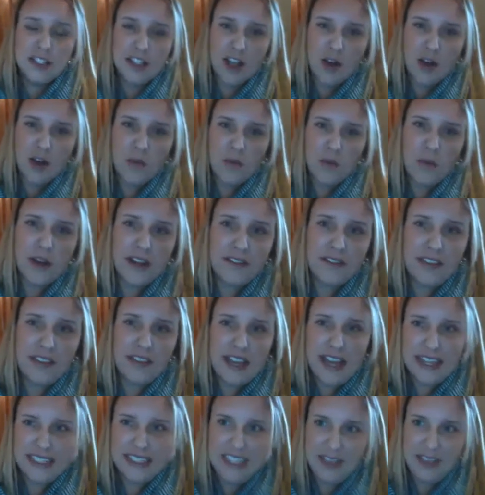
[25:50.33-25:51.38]
So one of
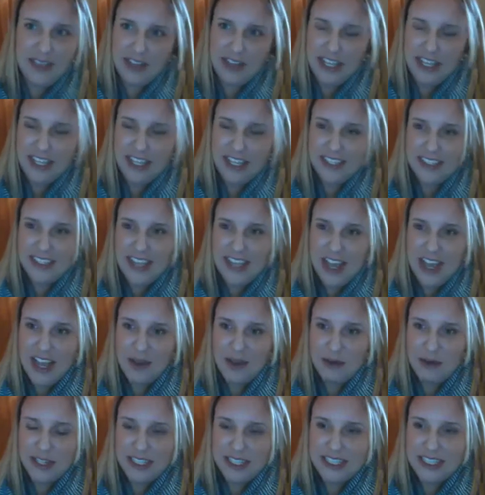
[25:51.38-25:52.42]
the activities that
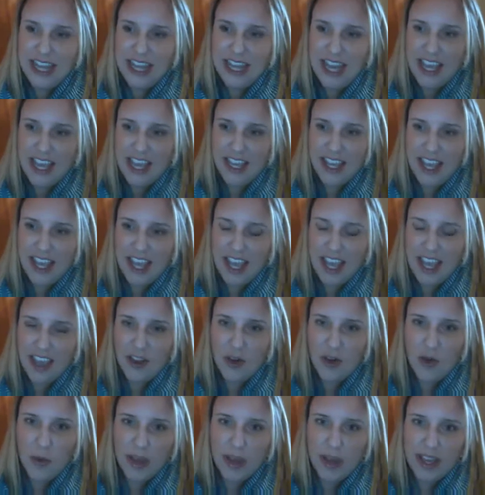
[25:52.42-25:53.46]
we're going to take a
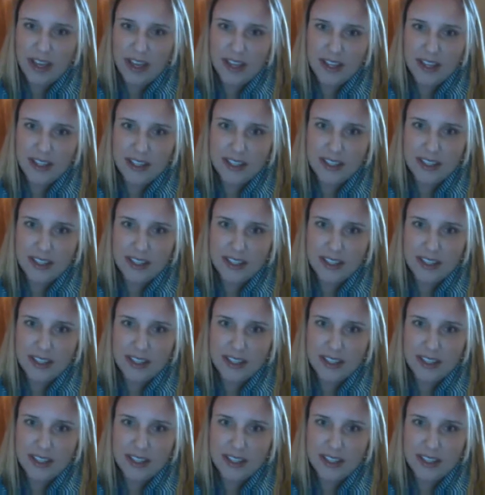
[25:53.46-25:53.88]
quick